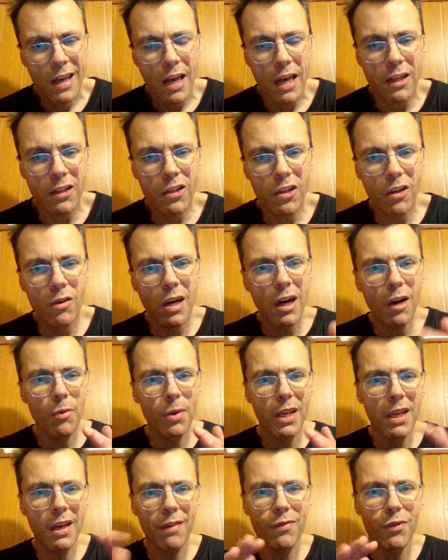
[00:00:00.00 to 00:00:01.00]
And so now
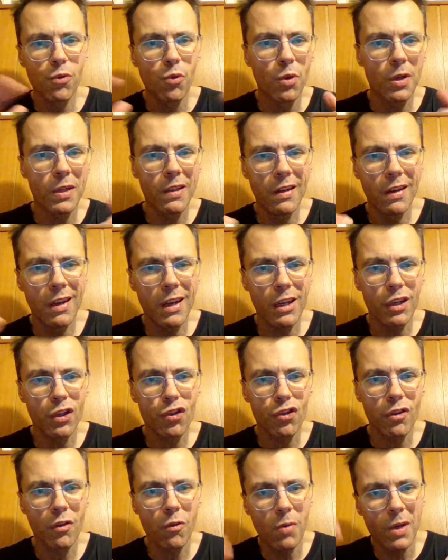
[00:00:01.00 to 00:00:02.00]
we have
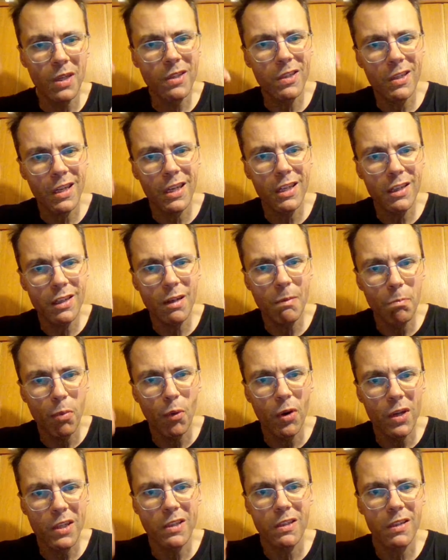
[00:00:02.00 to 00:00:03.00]
coordination. On one side is a
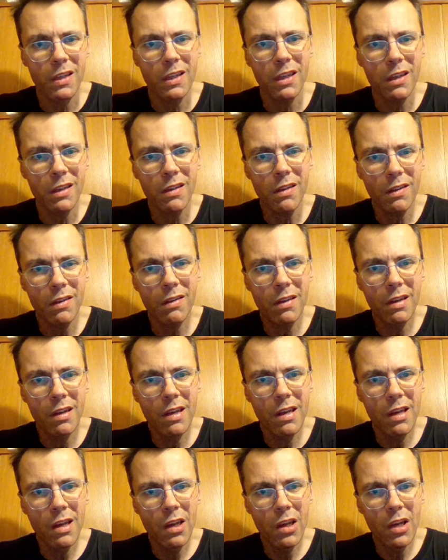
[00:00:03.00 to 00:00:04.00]
poisoning,
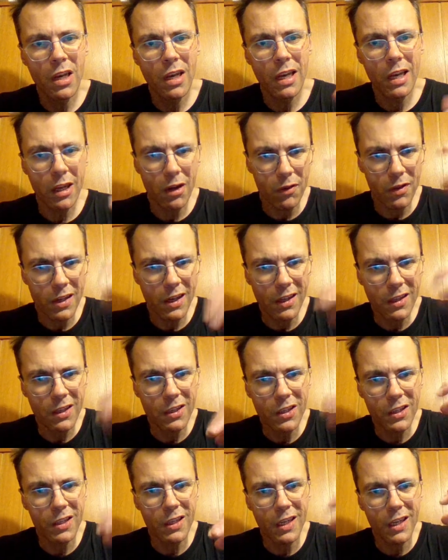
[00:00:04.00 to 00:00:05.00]
and on the other
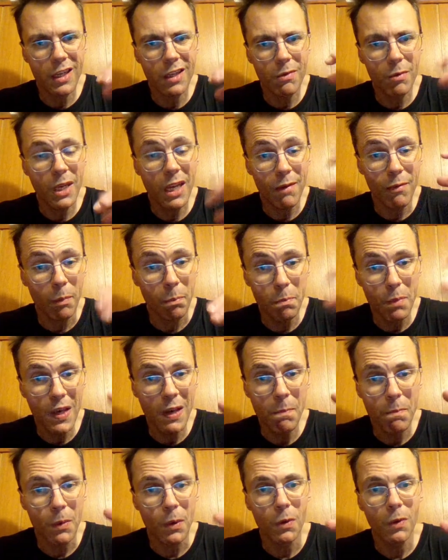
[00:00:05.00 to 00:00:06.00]
side we have a
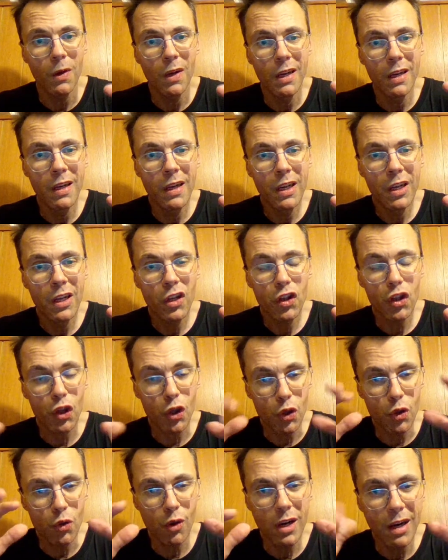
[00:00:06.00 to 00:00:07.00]
people
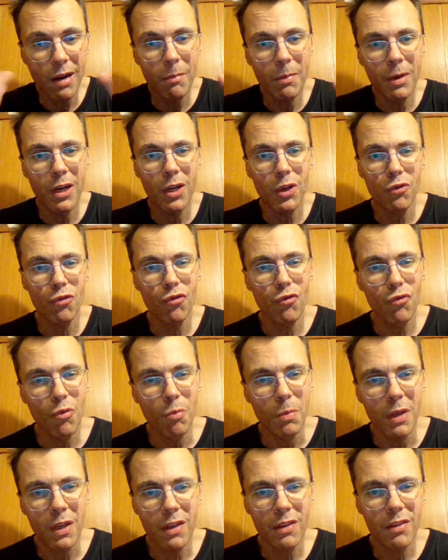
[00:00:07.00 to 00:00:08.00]
you come out to
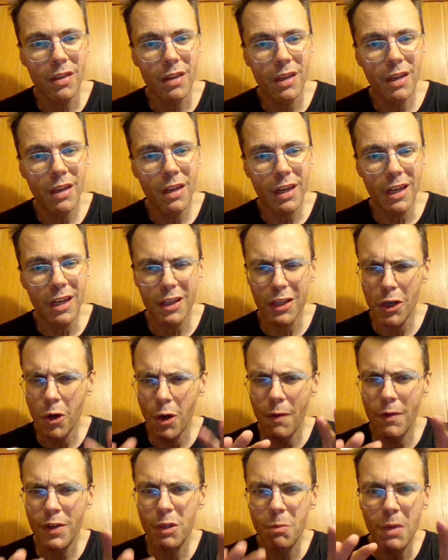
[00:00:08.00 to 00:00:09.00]
meet and they
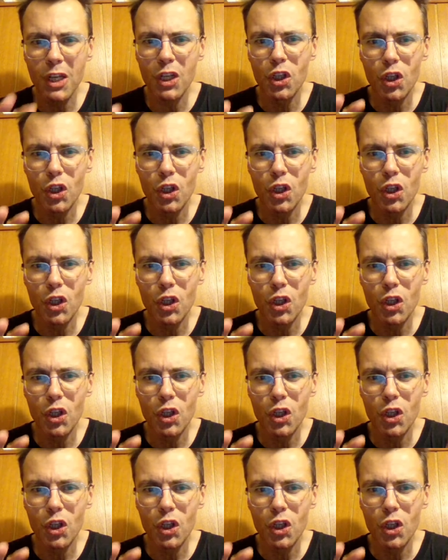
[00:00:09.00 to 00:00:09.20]
always make